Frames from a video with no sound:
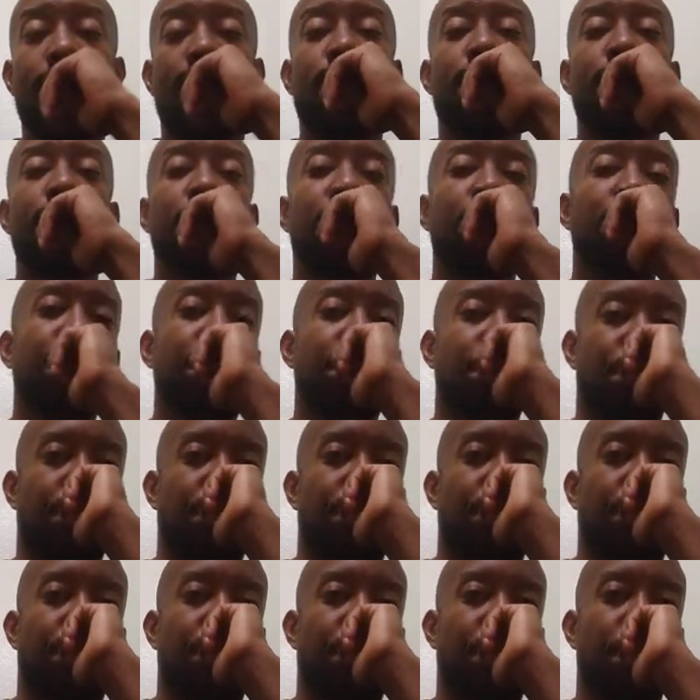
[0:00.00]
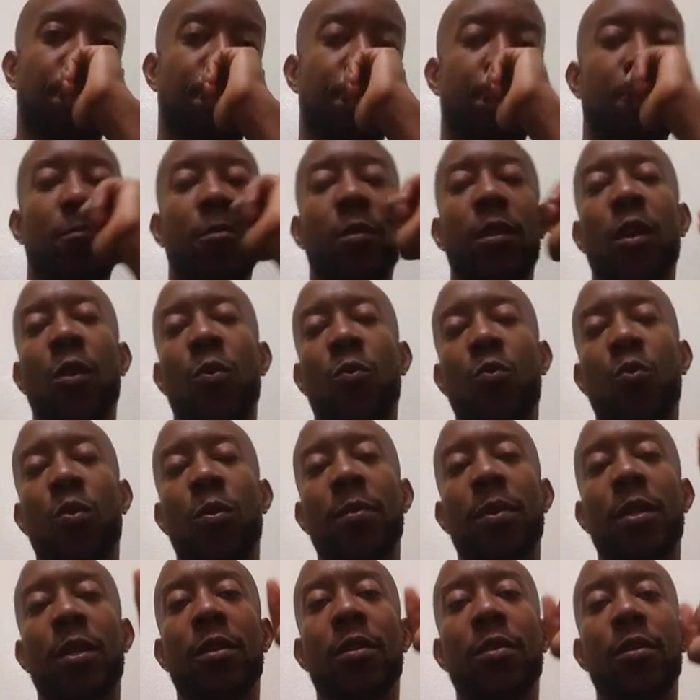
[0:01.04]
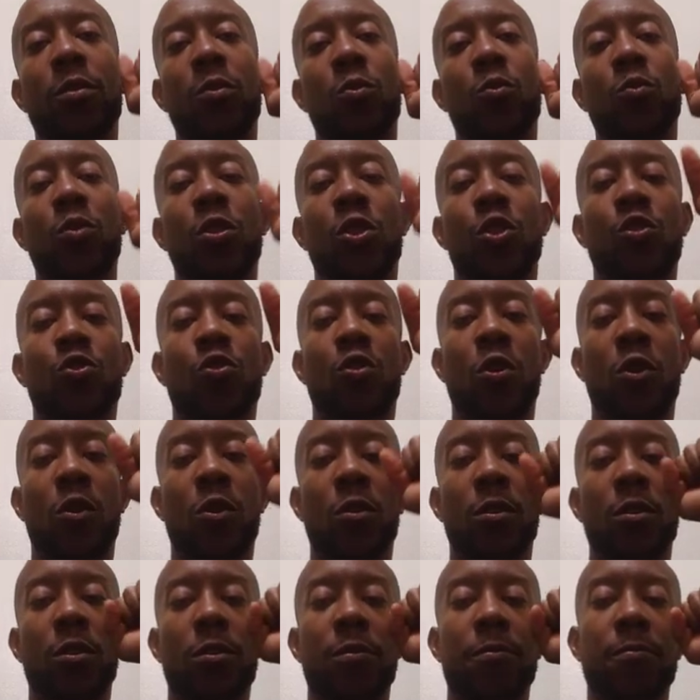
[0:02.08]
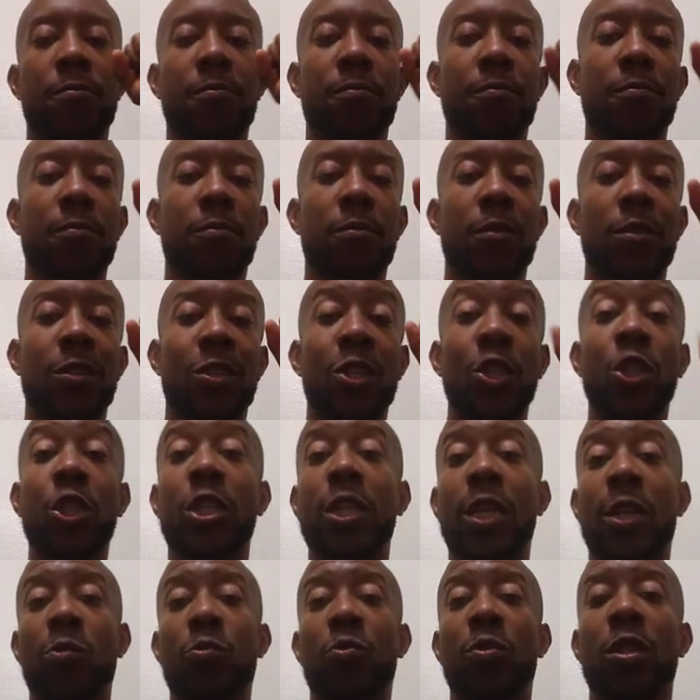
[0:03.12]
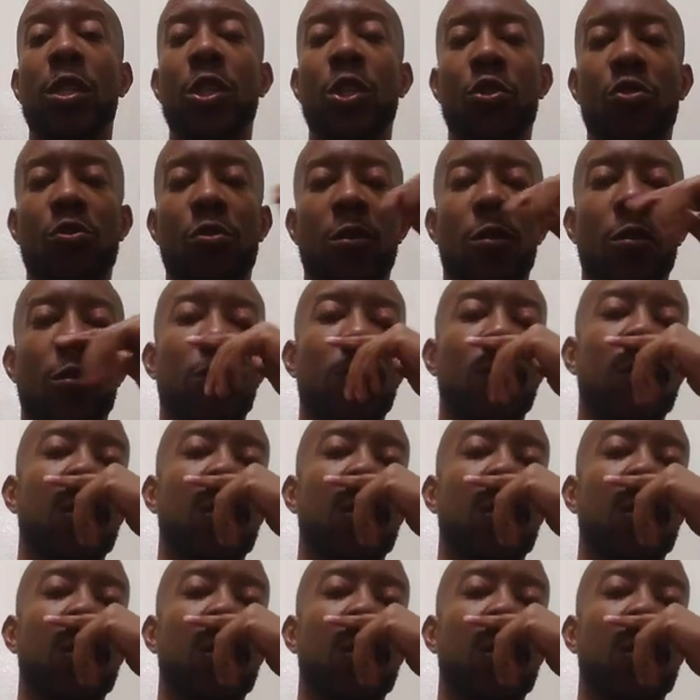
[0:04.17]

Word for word: tell a woman who is strong, genuinely strong,